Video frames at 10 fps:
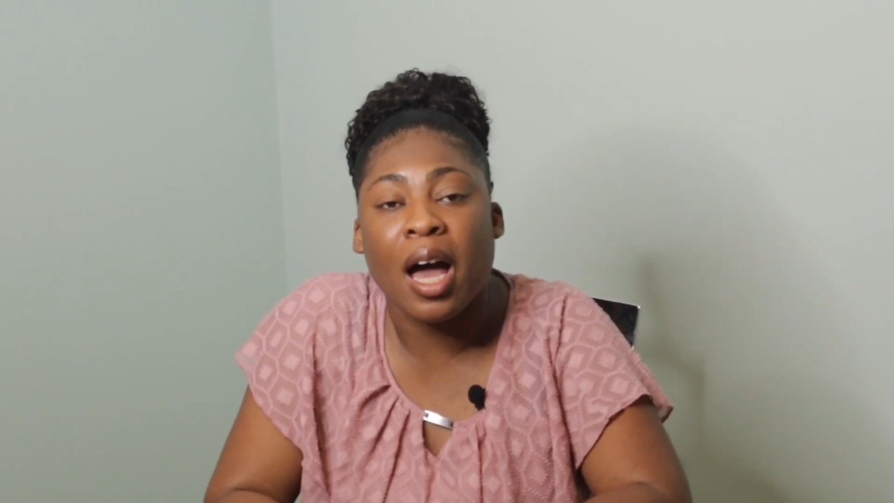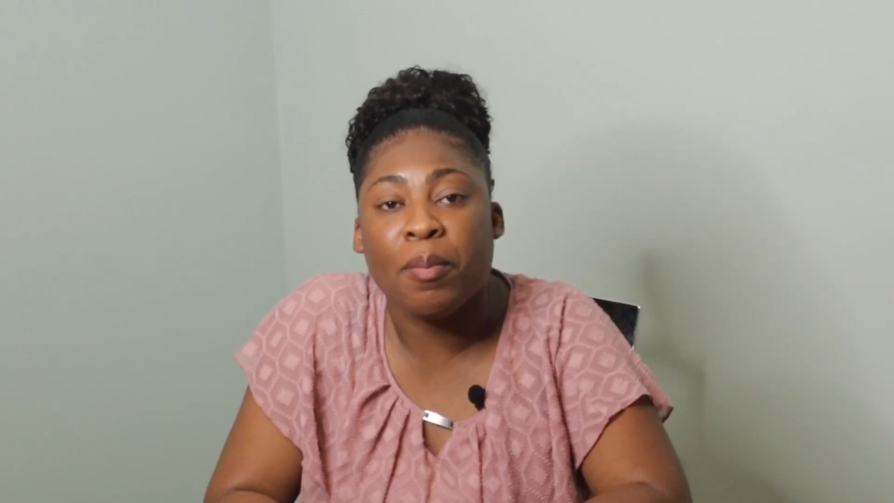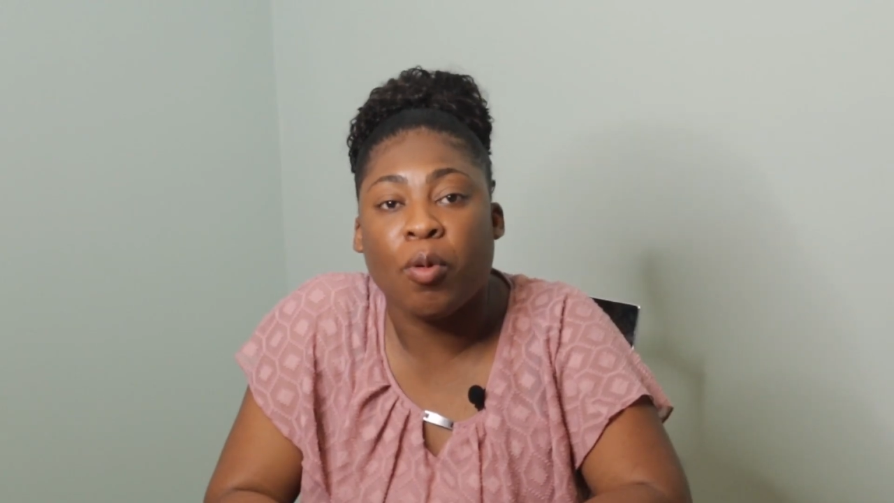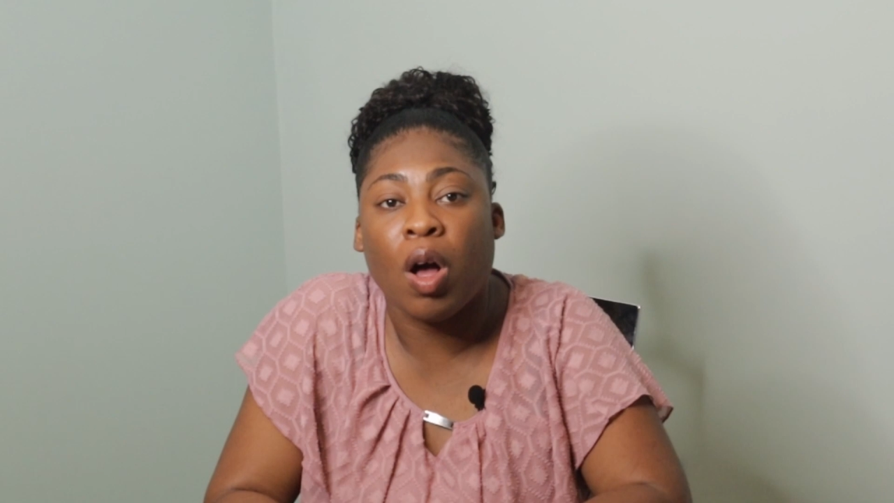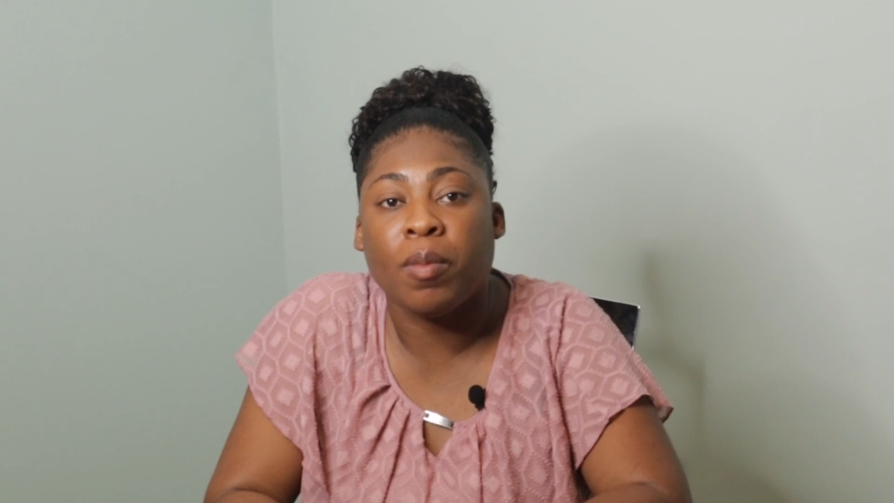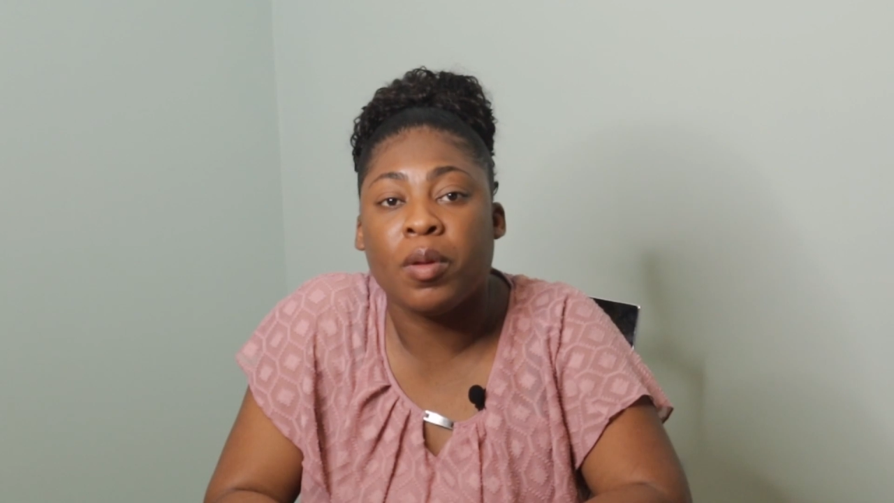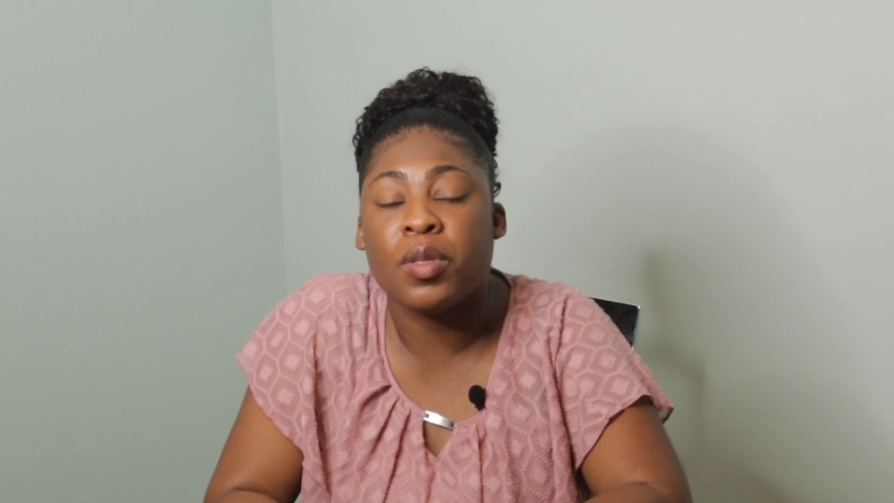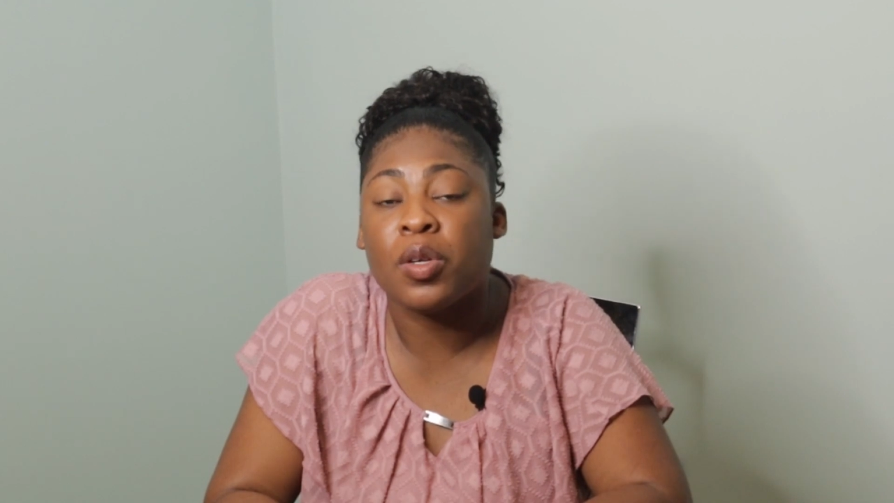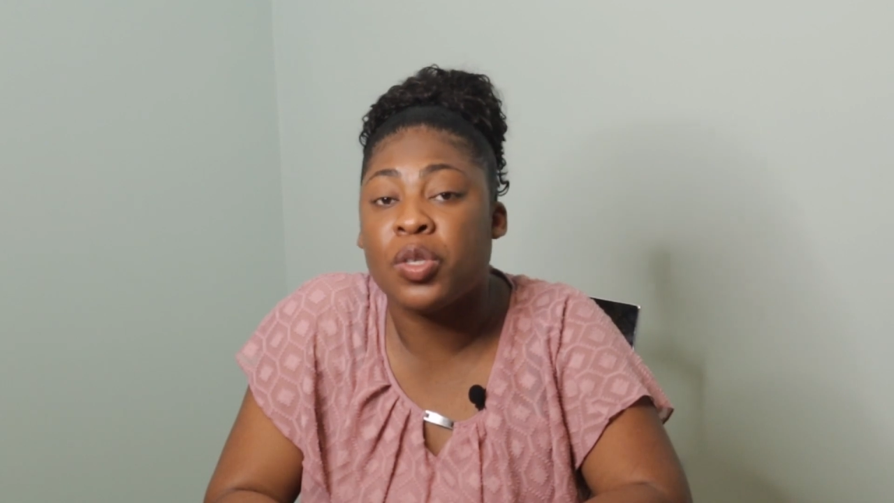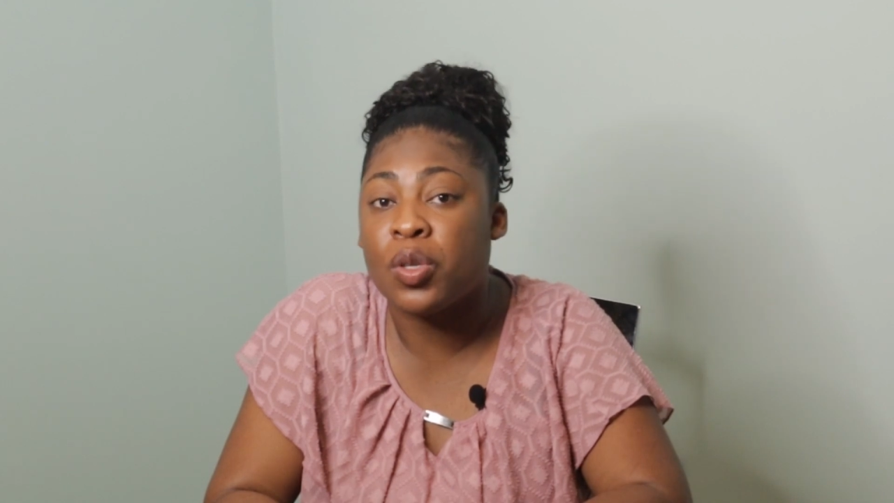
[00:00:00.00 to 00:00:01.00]
eye
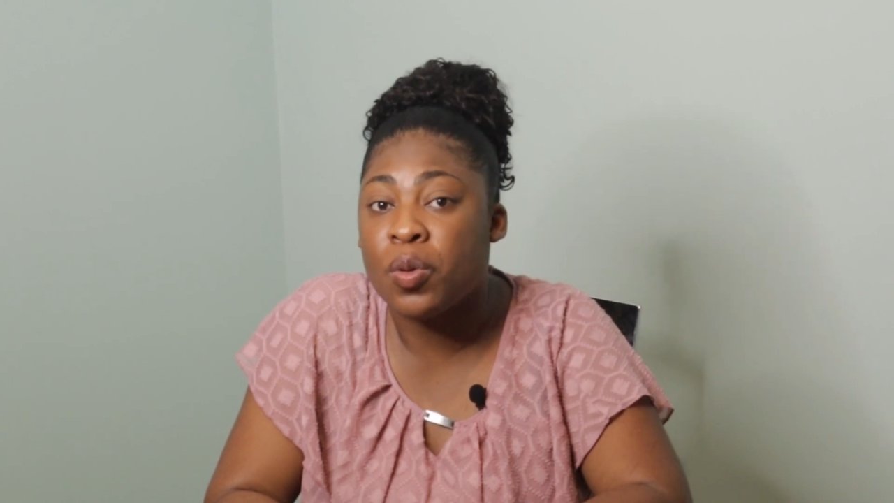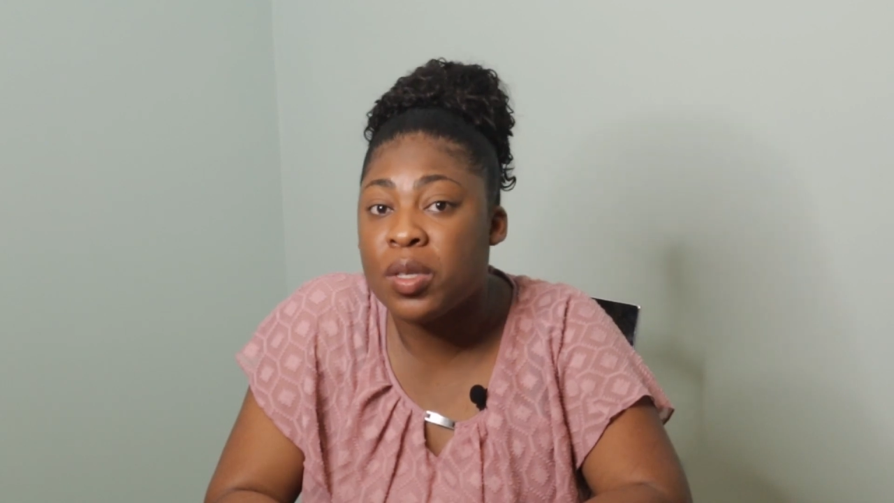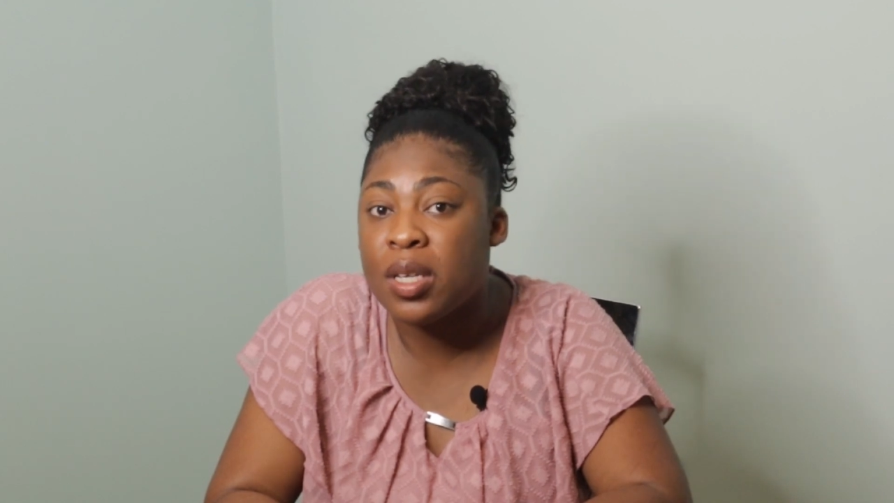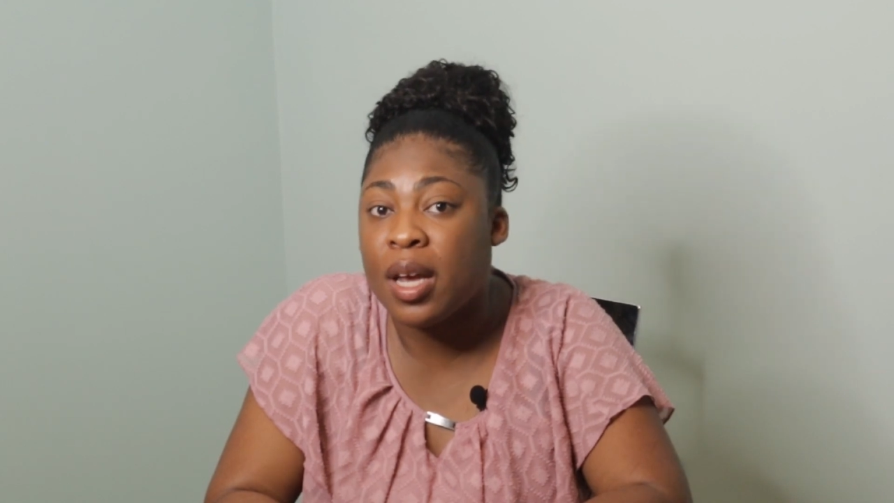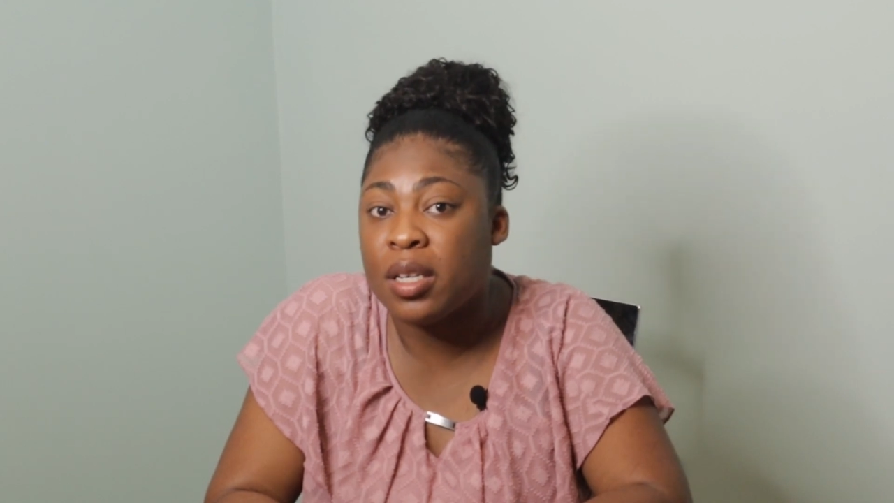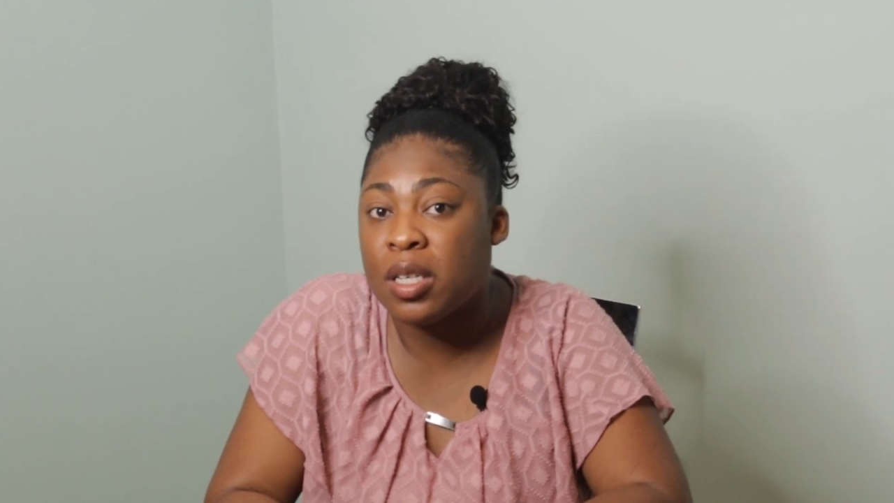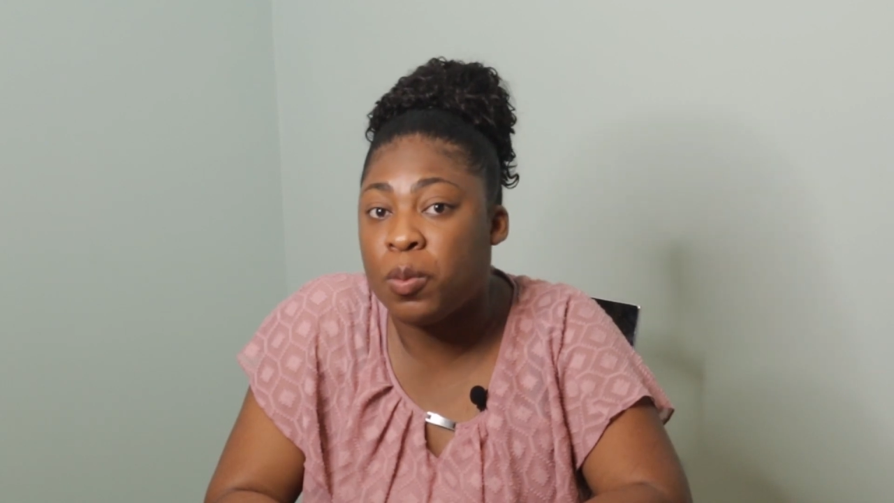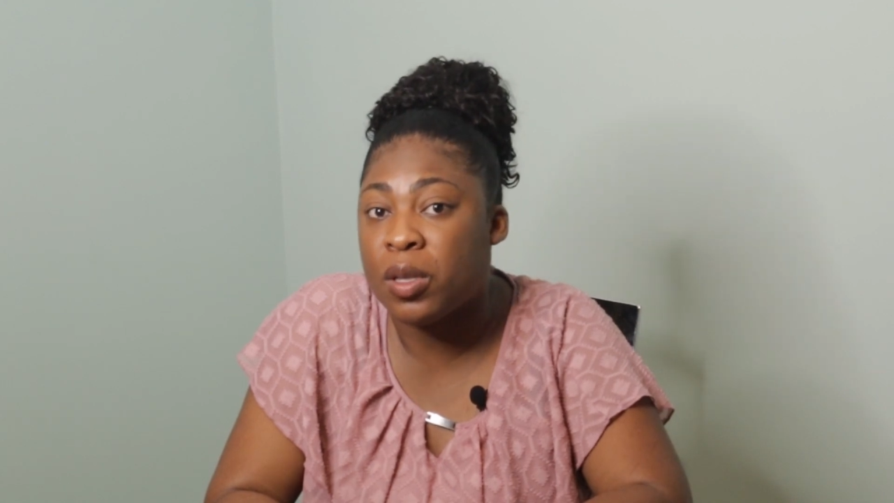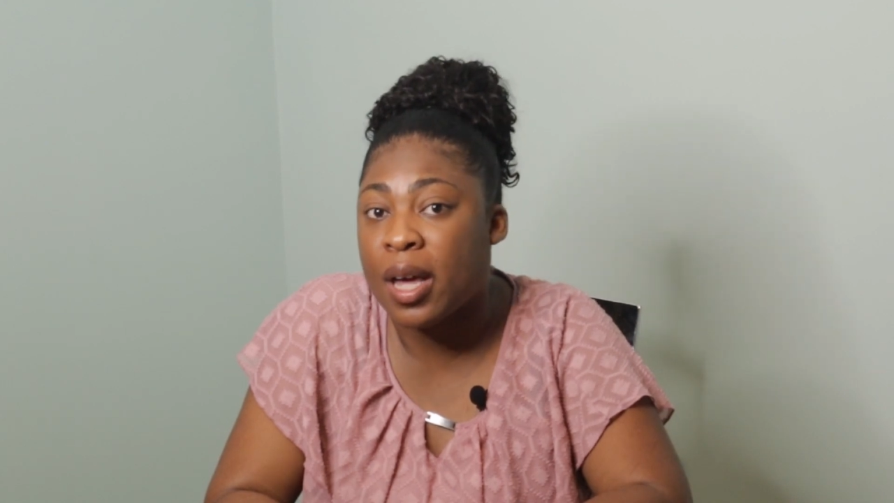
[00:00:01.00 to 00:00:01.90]
problems associated